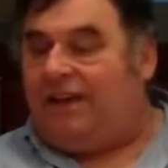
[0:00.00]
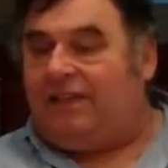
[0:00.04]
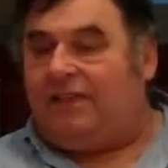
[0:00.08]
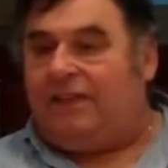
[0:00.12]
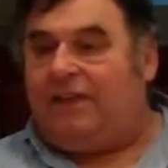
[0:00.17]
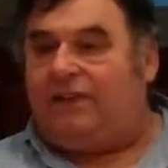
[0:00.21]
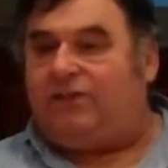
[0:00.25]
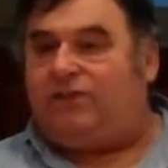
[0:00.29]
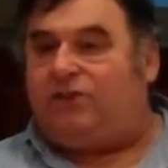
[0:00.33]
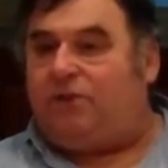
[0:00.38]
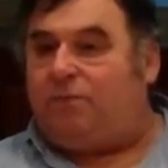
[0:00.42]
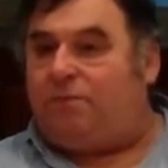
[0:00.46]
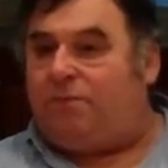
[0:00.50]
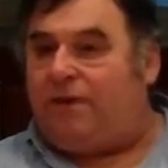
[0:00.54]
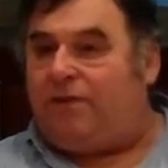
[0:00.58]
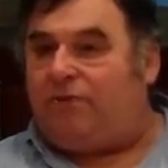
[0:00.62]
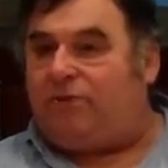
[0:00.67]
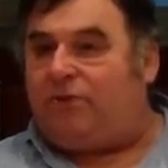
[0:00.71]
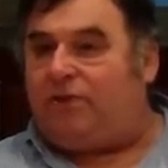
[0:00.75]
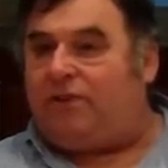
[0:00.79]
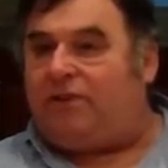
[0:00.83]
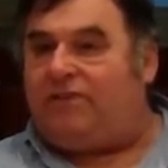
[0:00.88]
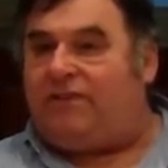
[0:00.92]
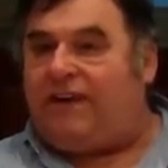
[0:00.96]
Unless you've
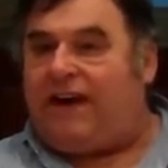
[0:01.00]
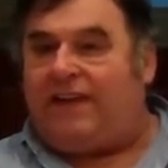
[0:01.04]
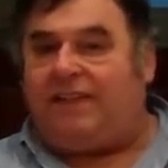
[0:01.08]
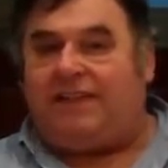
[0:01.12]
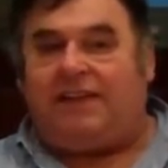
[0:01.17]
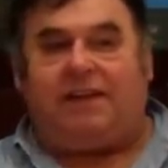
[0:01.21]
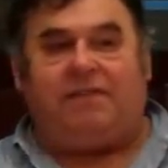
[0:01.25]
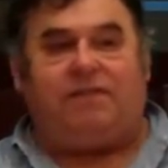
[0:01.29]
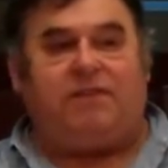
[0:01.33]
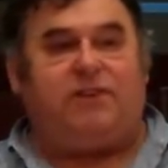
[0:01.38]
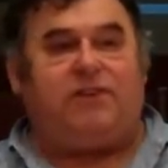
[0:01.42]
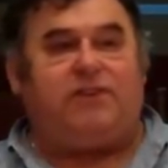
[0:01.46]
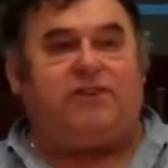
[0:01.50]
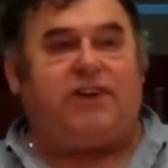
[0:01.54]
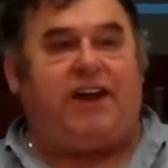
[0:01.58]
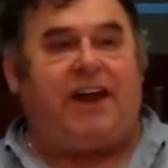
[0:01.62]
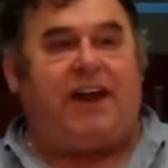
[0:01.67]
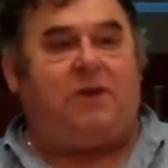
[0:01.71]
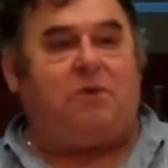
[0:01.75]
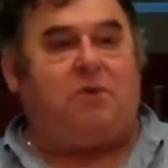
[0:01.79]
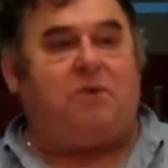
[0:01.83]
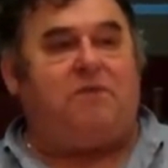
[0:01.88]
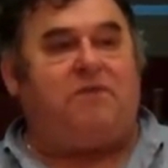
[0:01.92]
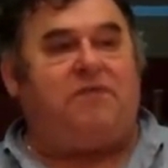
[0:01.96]
been through the valley of the
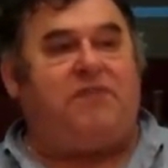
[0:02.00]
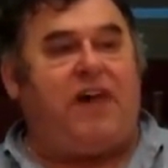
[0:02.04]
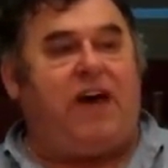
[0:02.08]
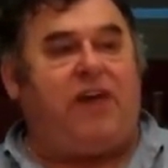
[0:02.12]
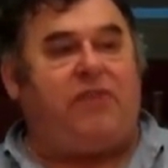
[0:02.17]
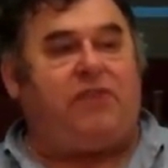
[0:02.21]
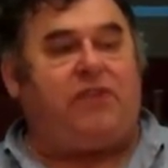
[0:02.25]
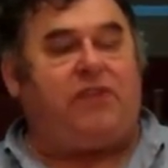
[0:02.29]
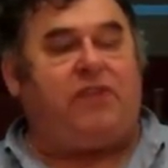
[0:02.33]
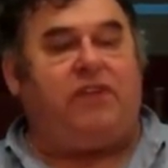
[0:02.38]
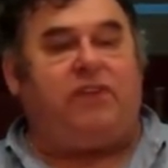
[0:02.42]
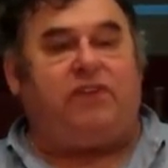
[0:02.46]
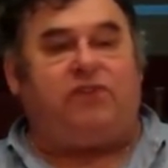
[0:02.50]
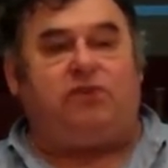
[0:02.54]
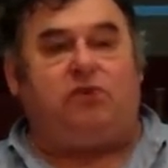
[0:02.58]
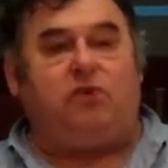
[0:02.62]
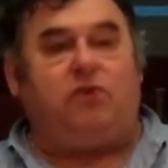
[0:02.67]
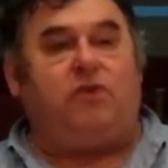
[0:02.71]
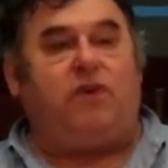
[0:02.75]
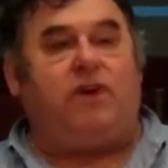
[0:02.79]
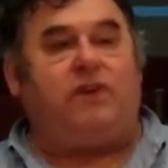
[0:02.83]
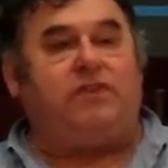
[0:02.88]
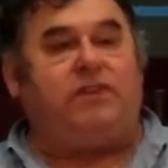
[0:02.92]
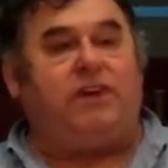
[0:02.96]
shadow of death, unless
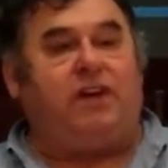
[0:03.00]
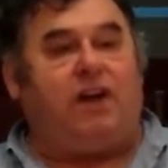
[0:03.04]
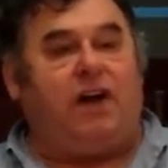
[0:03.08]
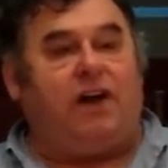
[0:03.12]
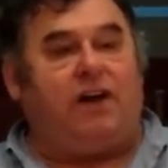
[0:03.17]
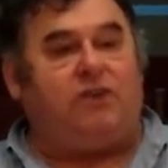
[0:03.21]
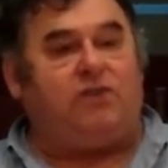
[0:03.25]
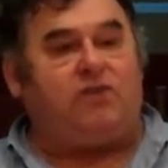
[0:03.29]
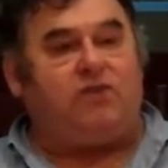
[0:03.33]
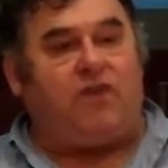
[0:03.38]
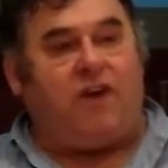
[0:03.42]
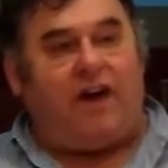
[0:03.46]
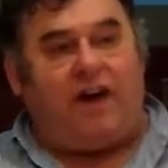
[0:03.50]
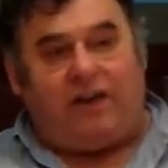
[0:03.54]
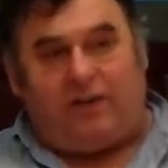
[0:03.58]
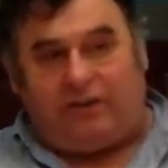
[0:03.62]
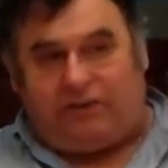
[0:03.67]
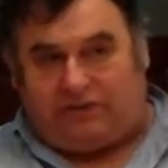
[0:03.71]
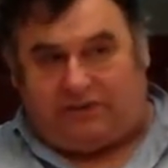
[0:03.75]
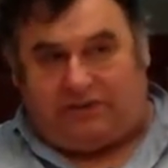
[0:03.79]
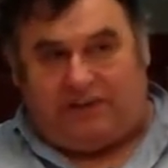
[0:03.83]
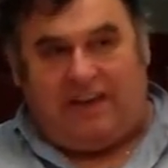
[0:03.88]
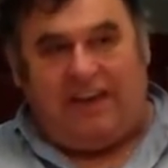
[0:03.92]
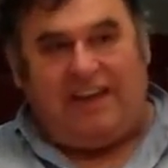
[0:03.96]
you've undergone
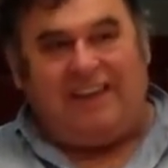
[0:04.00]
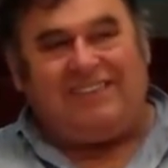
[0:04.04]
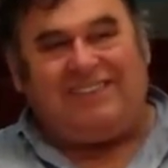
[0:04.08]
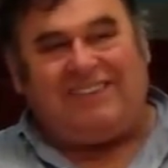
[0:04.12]
trials,